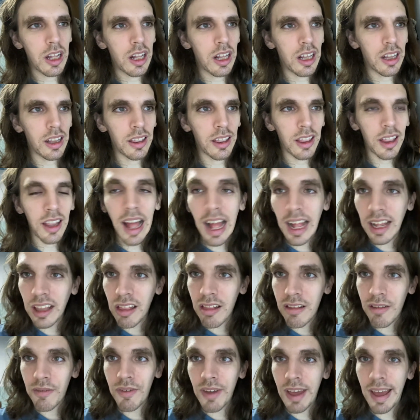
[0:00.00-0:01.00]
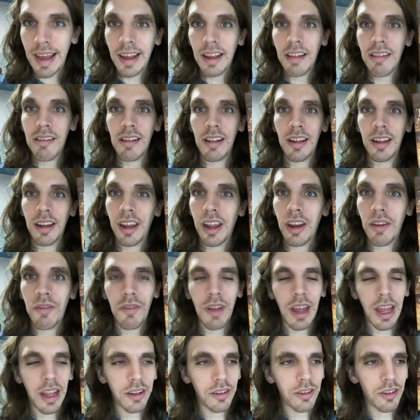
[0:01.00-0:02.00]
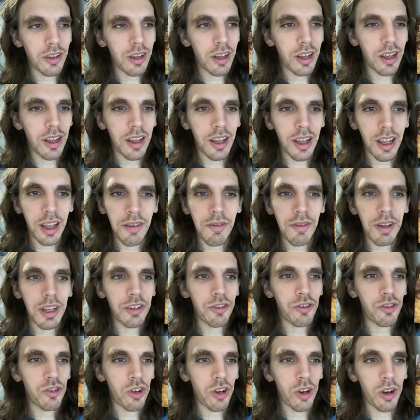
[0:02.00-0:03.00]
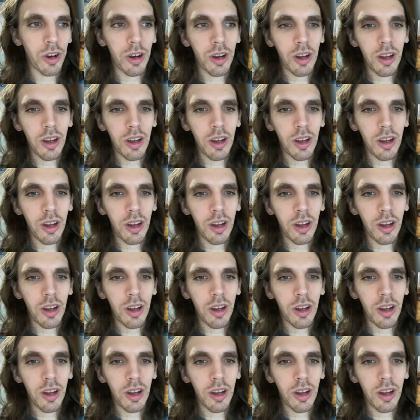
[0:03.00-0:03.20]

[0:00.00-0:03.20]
lots of excellent adventure,